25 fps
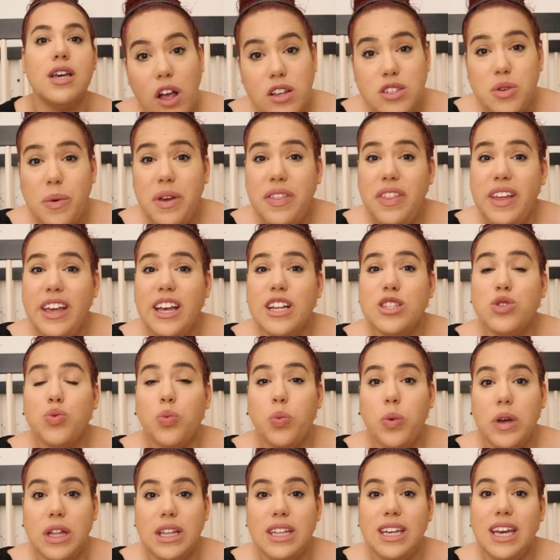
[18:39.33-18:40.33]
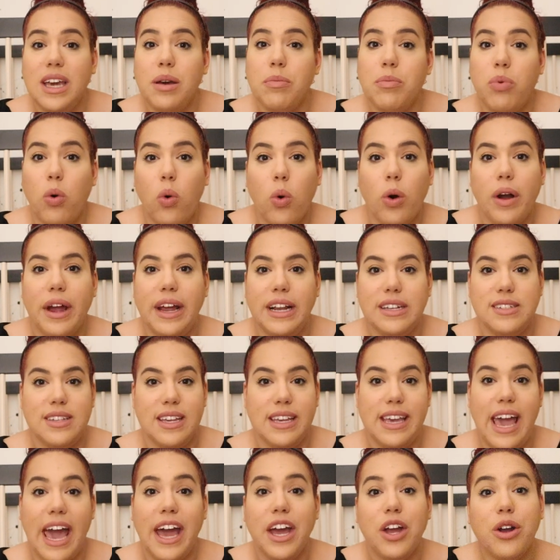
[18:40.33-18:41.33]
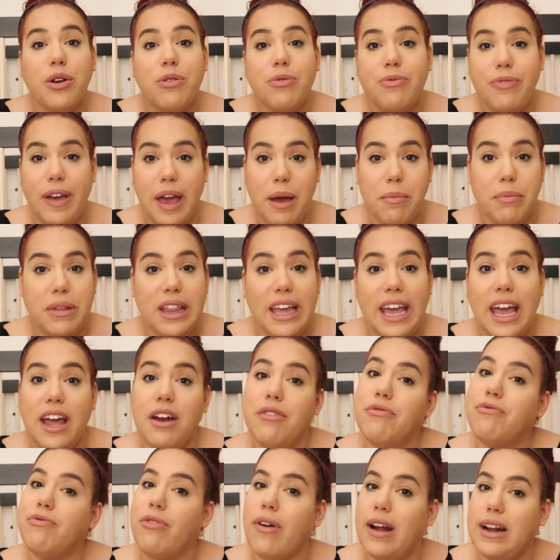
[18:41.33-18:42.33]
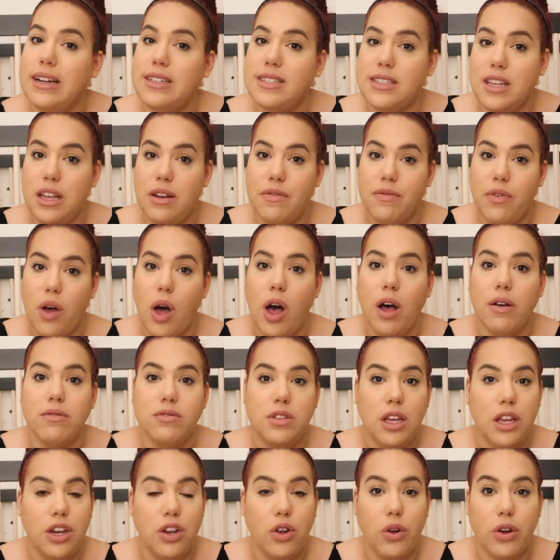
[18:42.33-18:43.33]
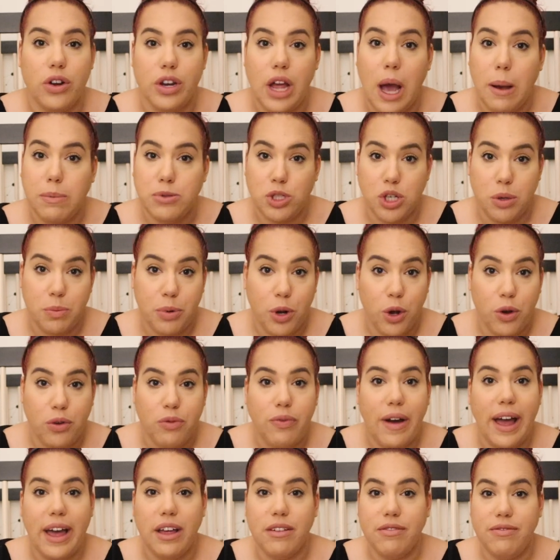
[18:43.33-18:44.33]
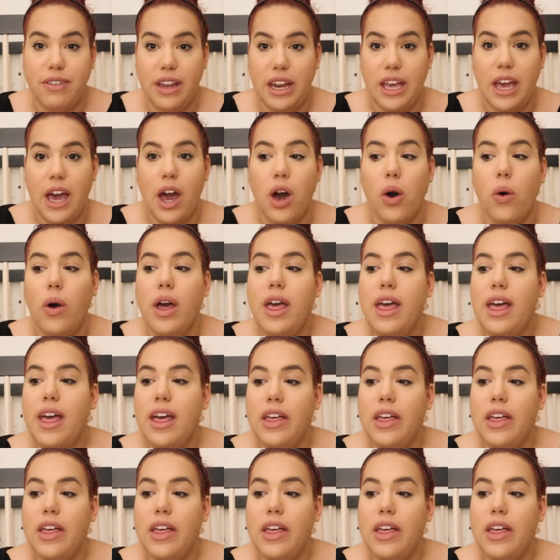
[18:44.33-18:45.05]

Also, I think it's really important to get your family and friends involved in your adoption profile video.